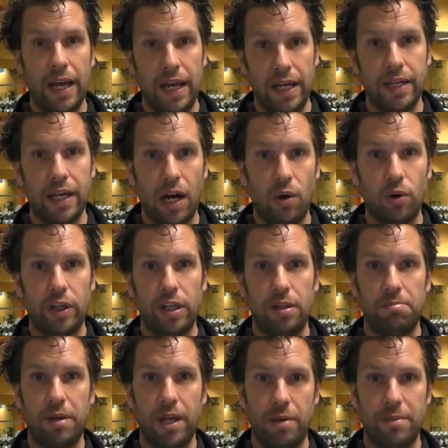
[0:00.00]
And how
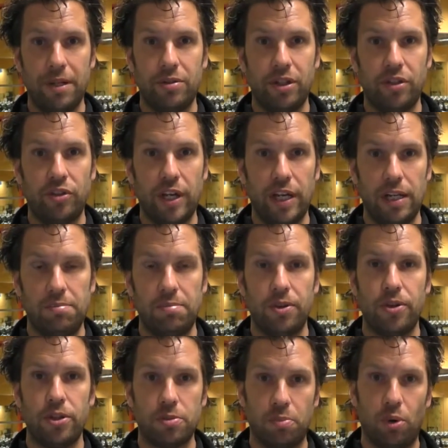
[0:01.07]
can plyometrics
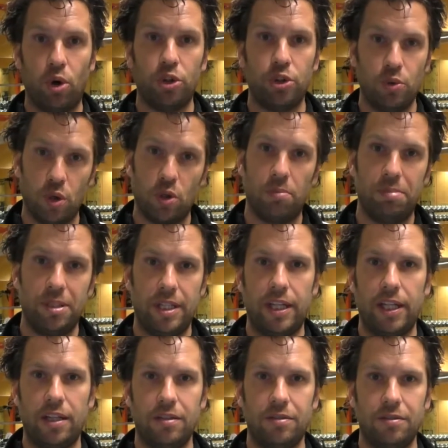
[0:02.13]
help the sport you are
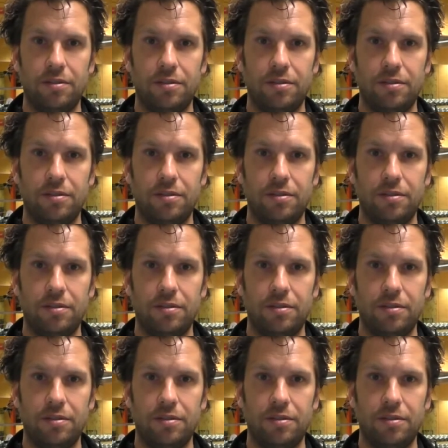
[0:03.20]
competing in?